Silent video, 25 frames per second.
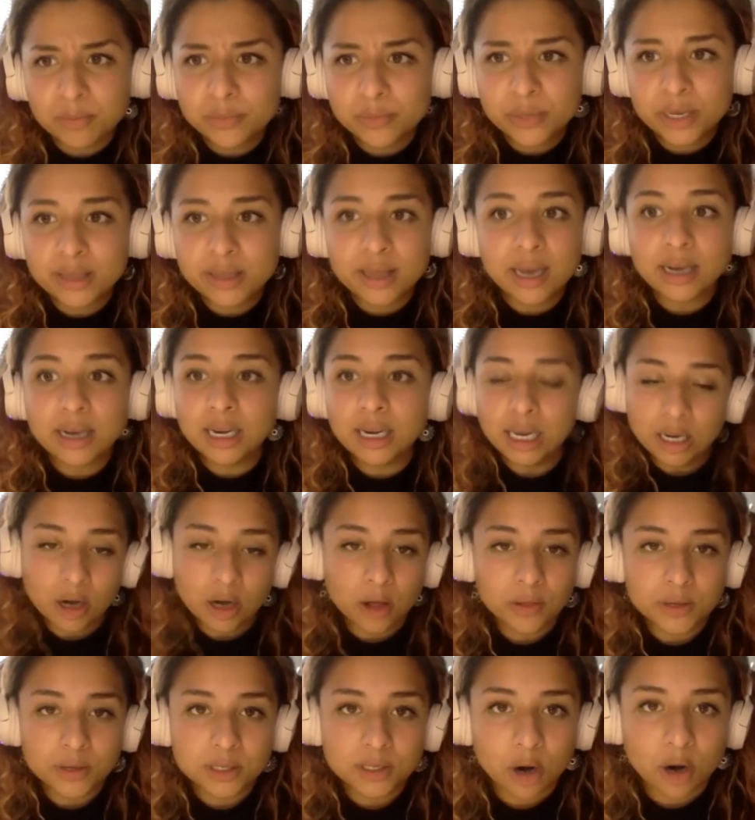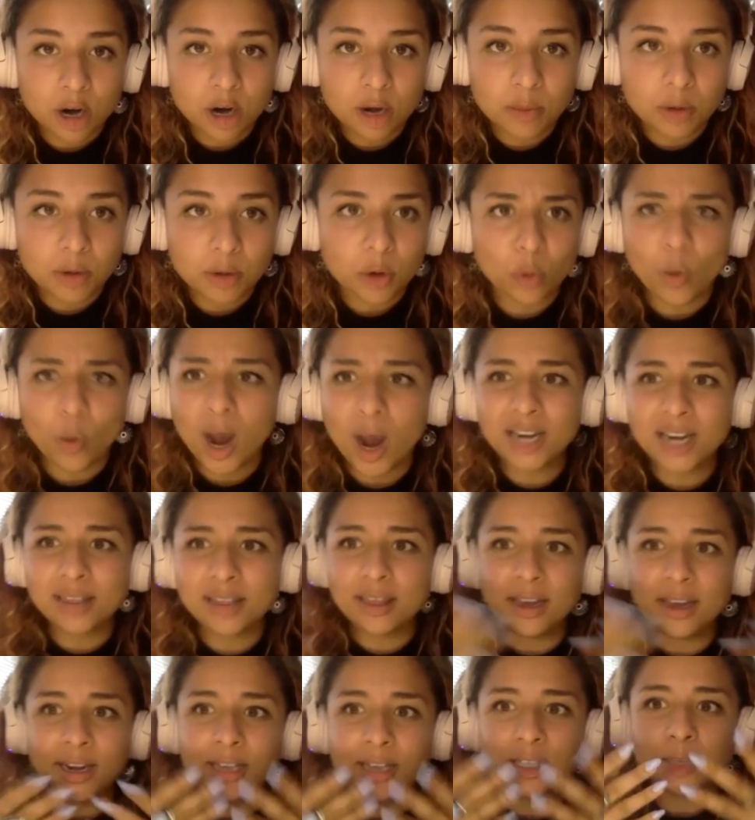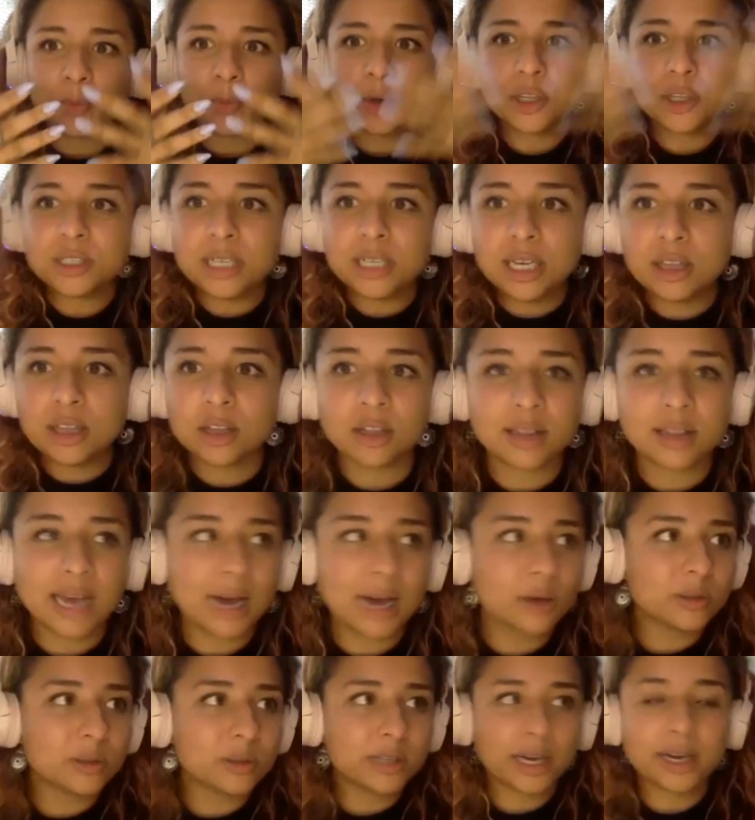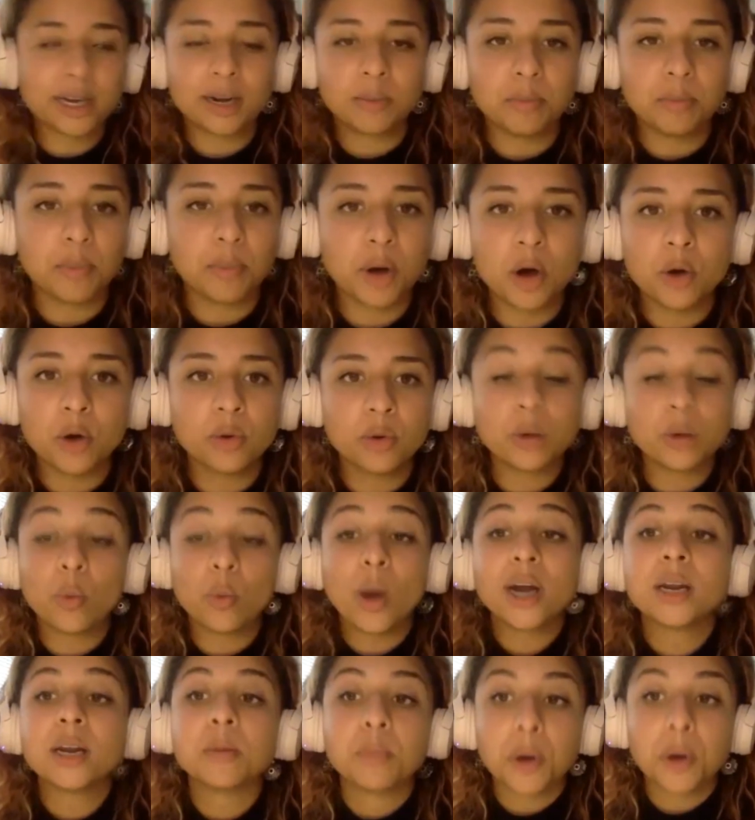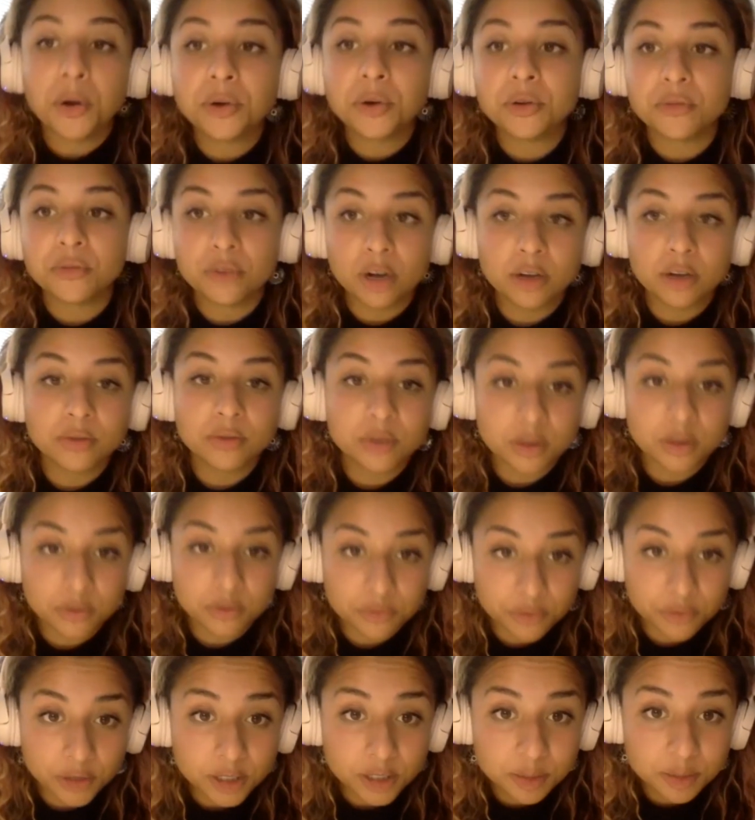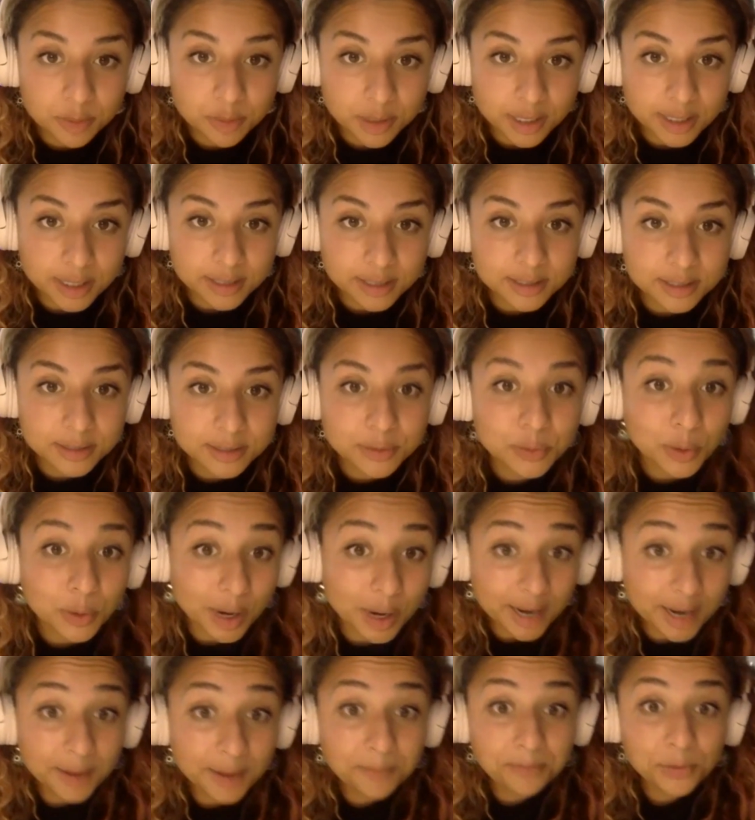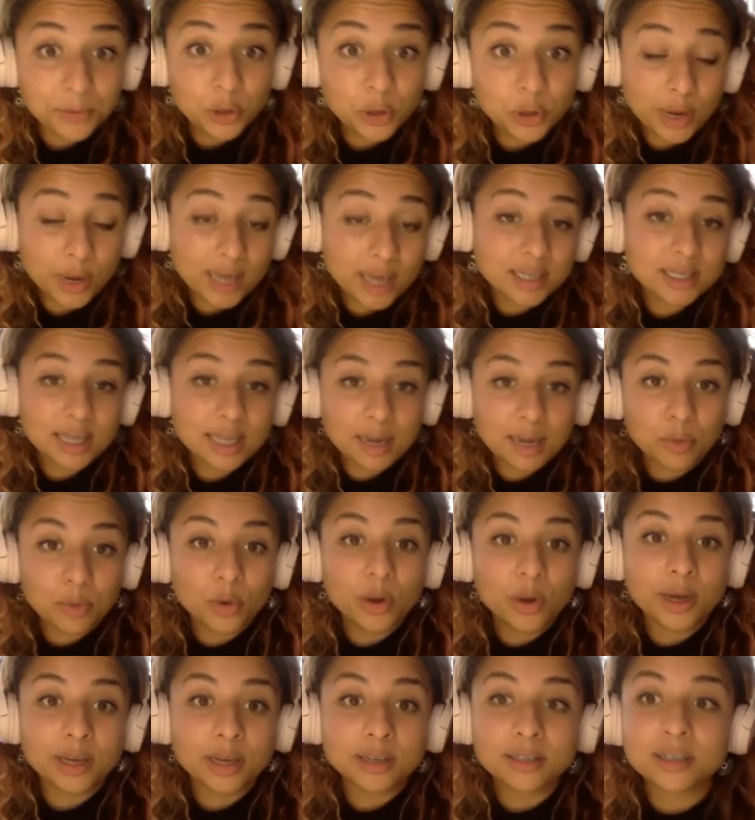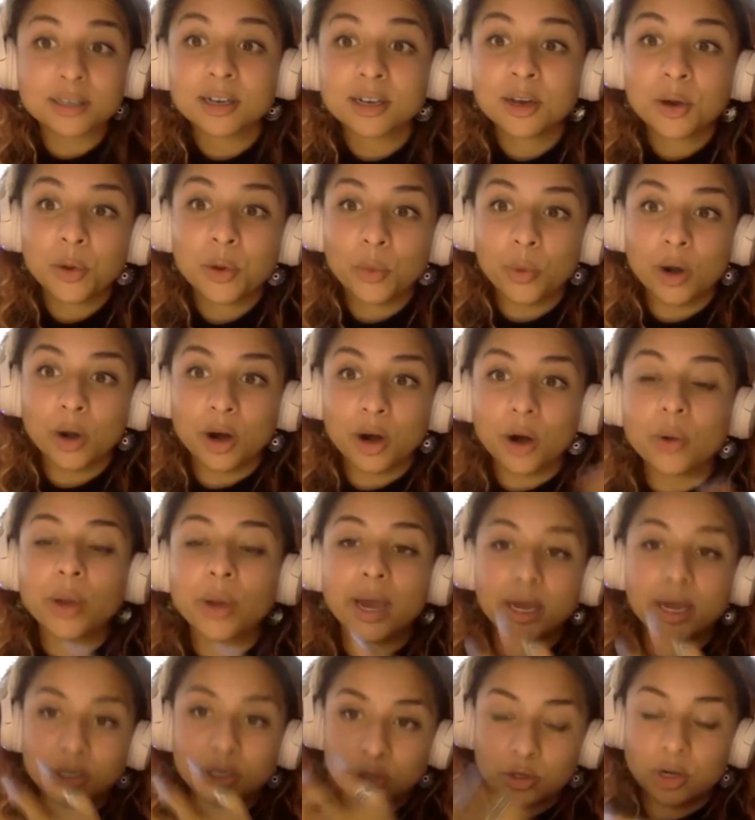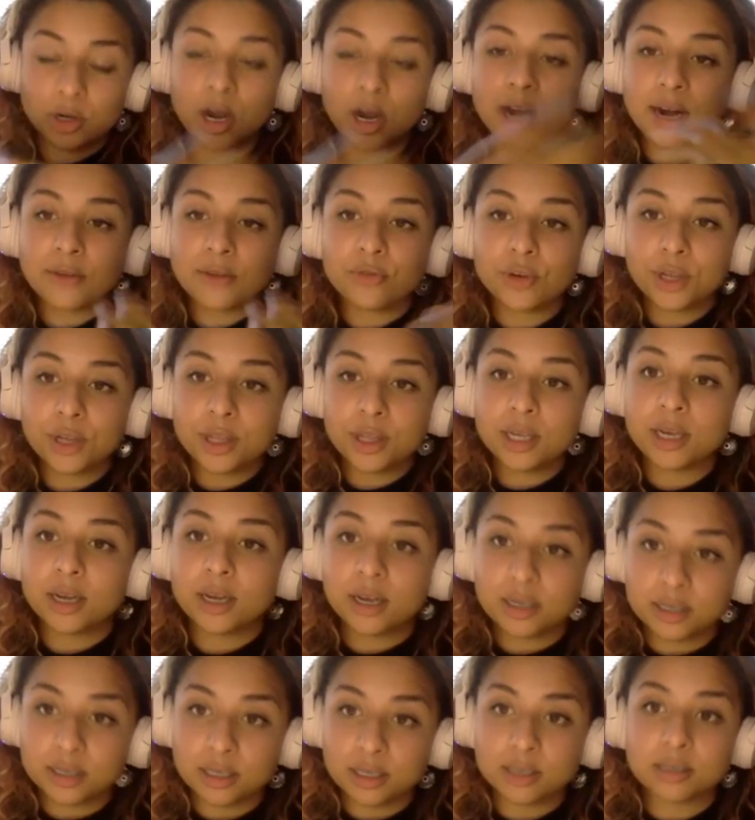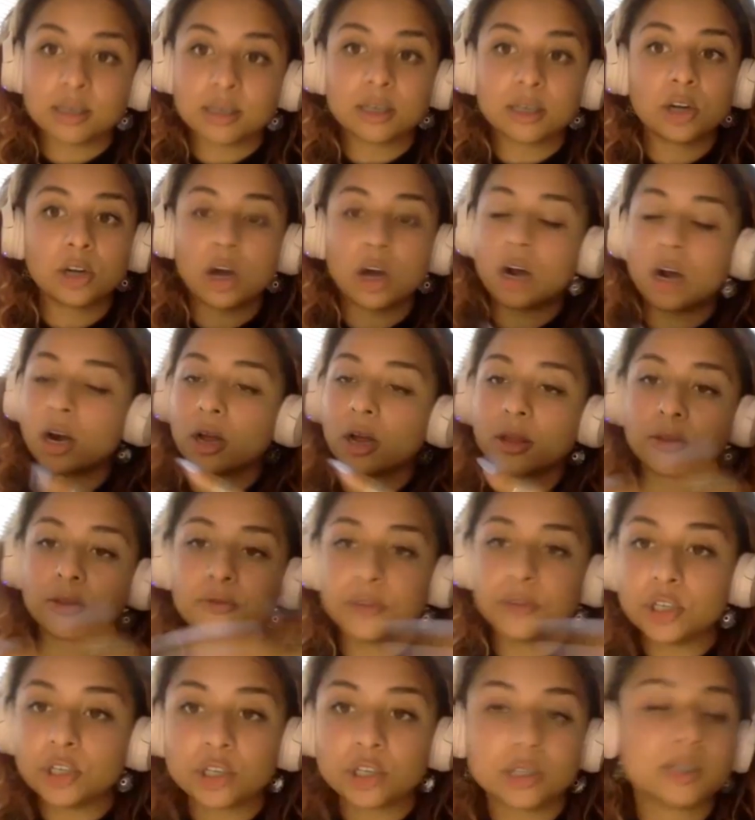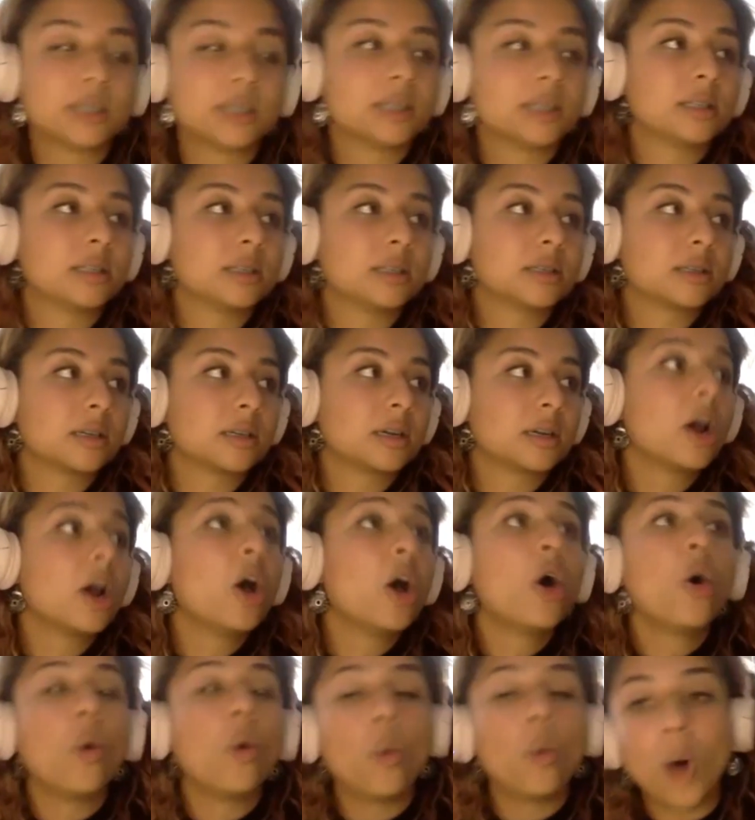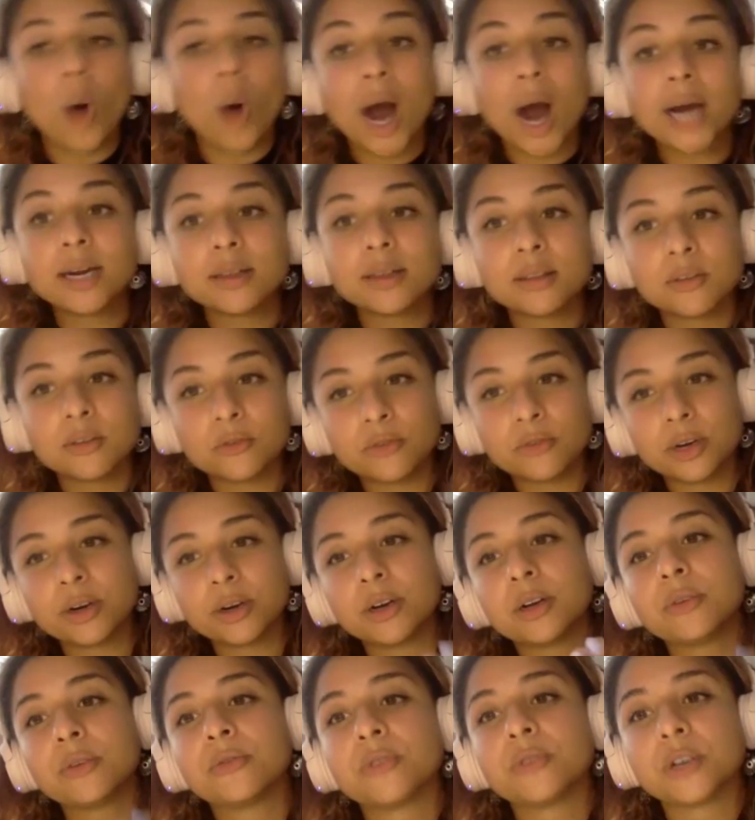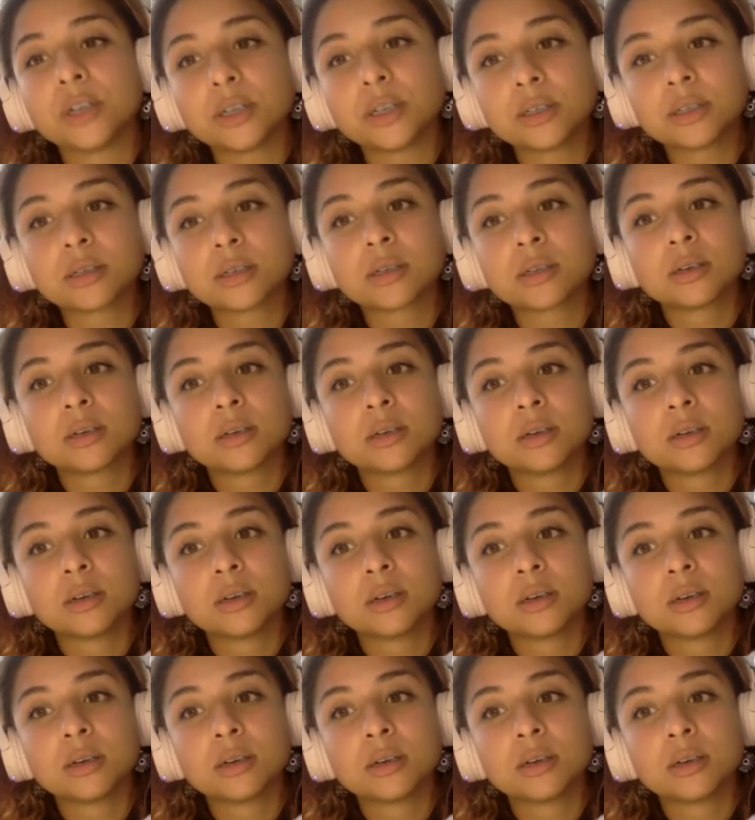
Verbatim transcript: did they need all this armor? Why did they need to put teeth on the outside and bone? Why did bone evolve in the first place? Right? Mm-hmm. You get to that point where, okay, so not everything existed, not all the features existed. Why did the very first